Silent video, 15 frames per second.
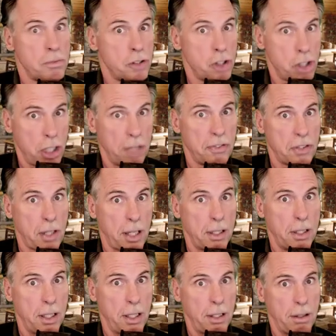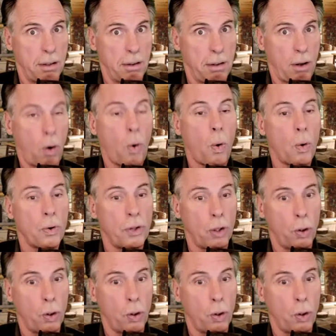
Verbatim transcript: Schiff's idea or the